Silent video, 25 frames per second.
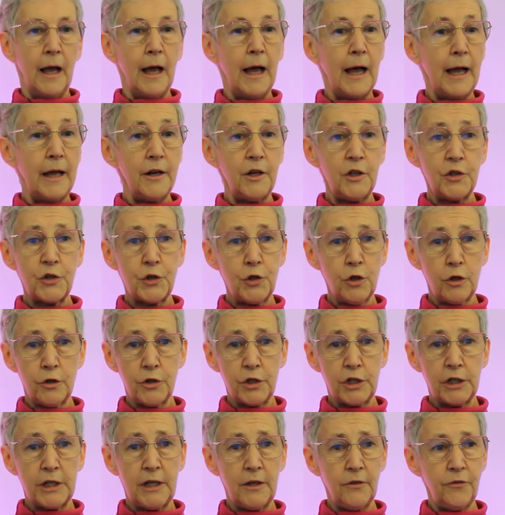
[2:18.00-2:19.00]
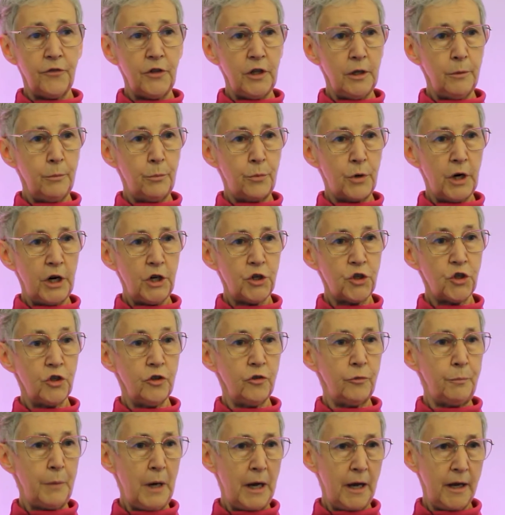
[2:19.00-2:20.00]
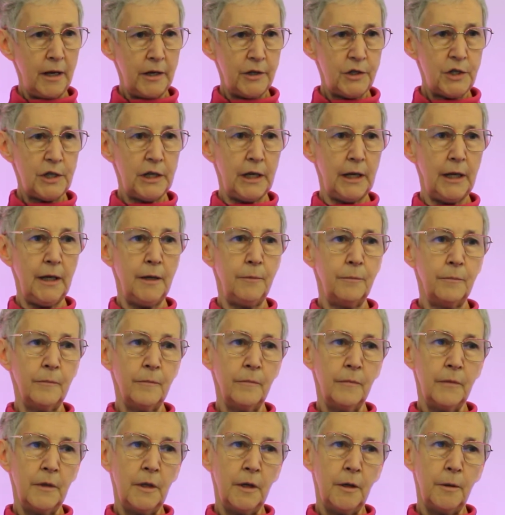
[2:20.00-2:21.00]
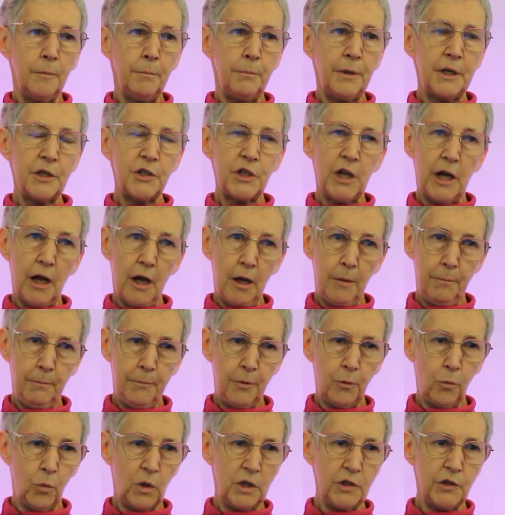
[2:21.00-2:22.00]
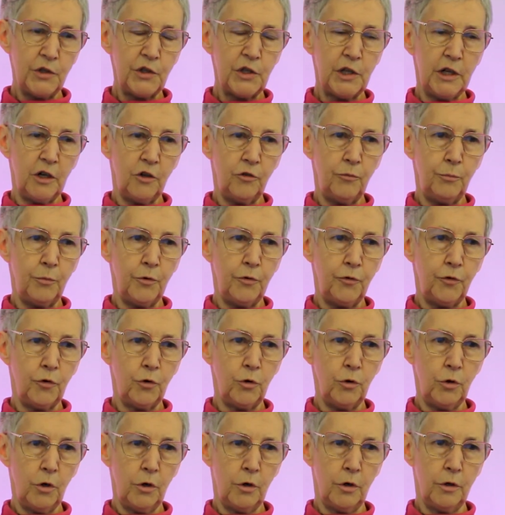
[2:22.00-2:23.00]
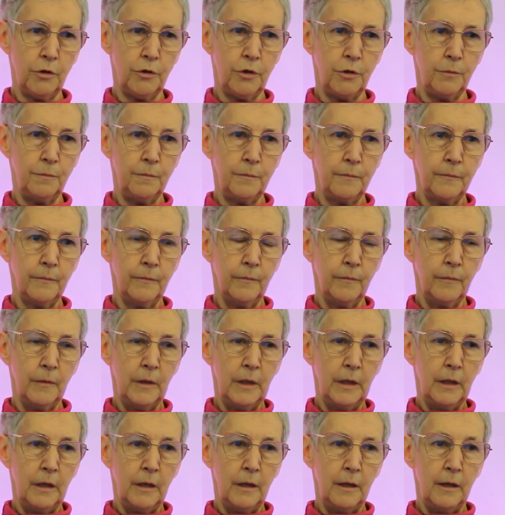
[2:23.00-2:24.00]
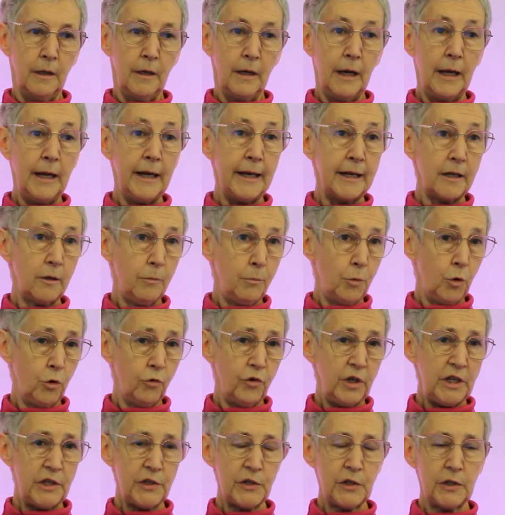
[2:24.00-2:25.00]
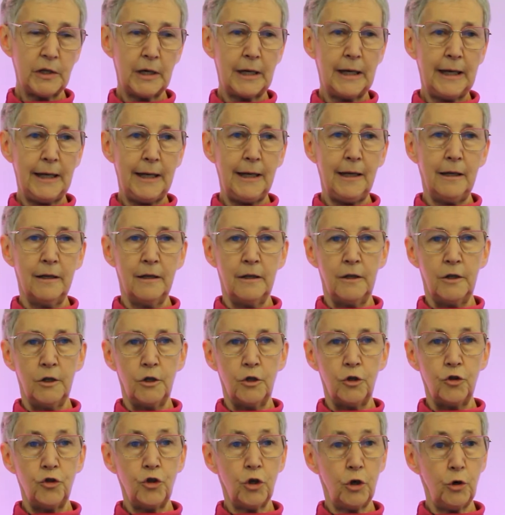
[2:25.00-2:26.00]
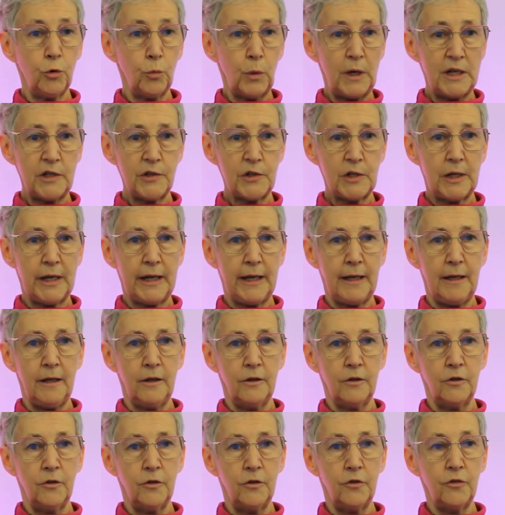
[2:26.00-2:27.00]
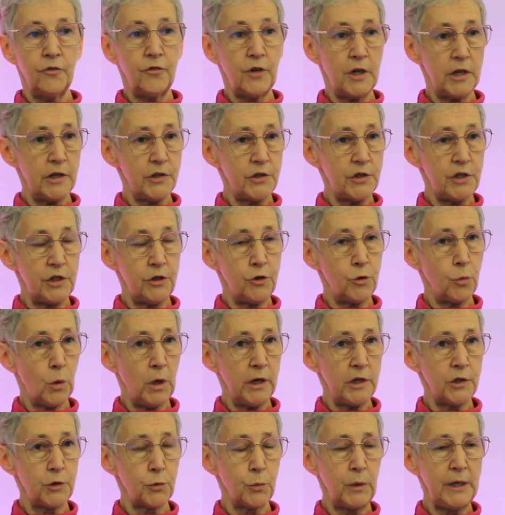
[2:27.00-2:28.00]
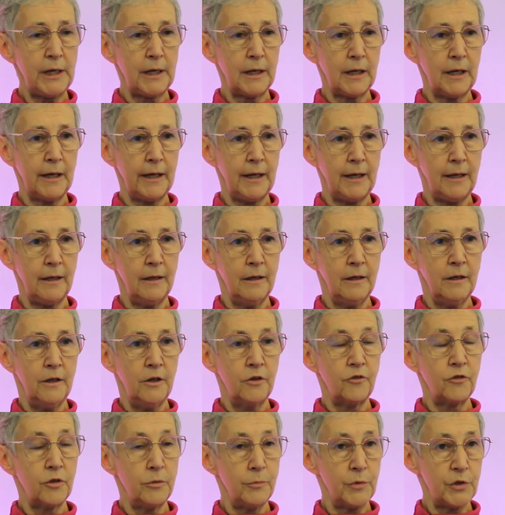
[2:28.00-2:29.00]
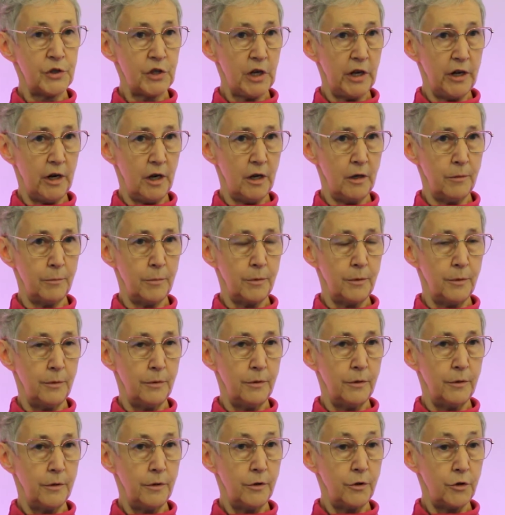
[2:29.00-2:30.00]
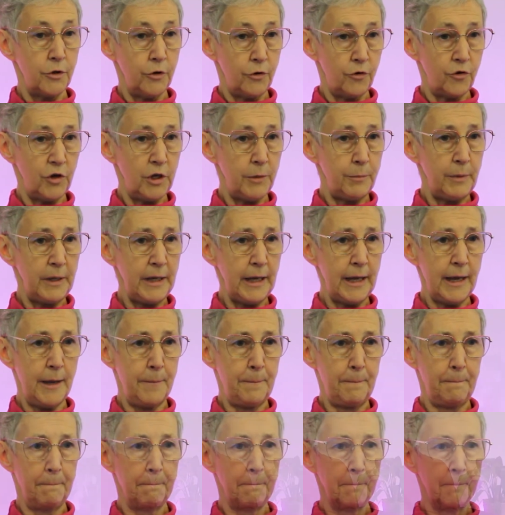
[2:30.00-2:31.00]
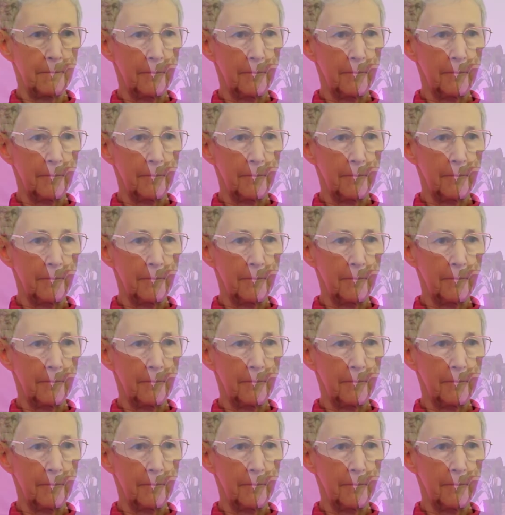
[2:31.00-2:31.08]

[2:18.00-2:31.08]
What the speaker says: And it's not to give the impression of piety, but to humble oneself before God. A little more recently, John Wesley fasted twice weekly from sunup to 3 p.m.